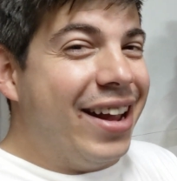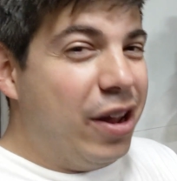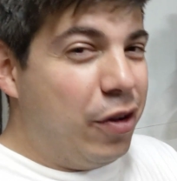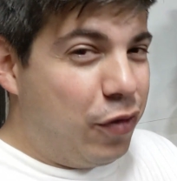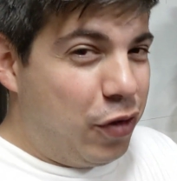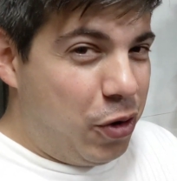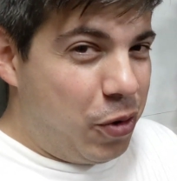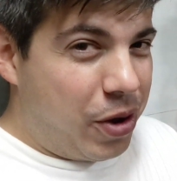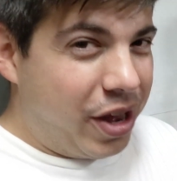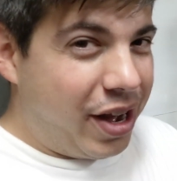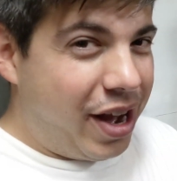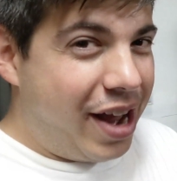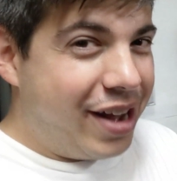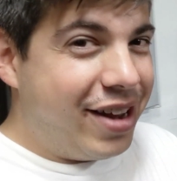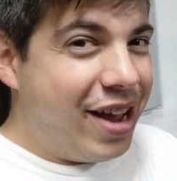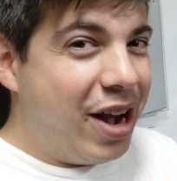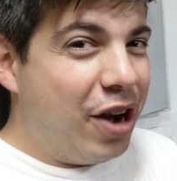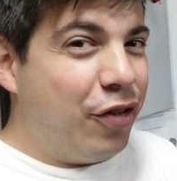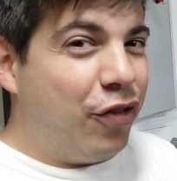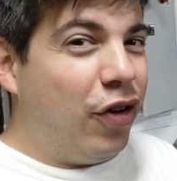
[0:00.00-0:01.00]
if you can
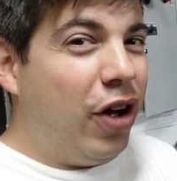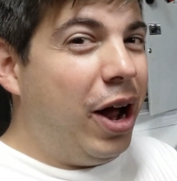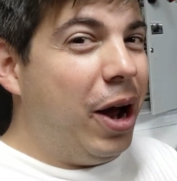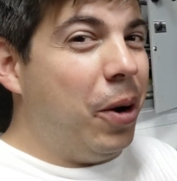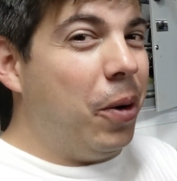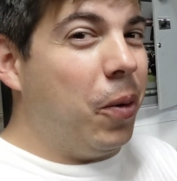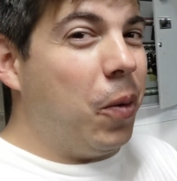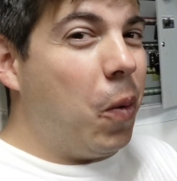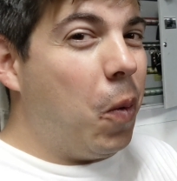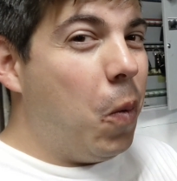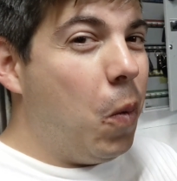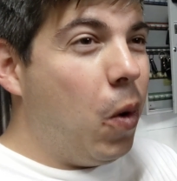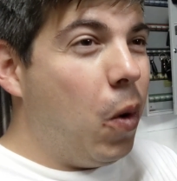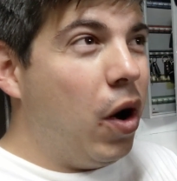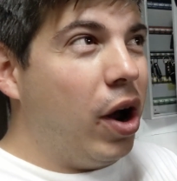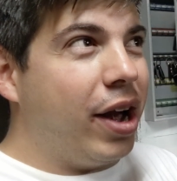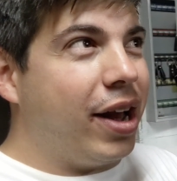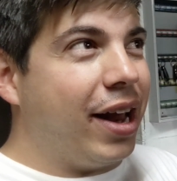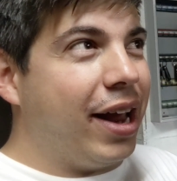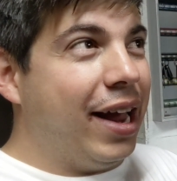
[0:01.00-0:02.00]
identify
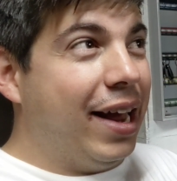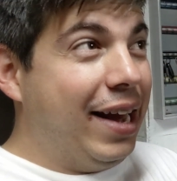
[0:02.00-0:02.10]
what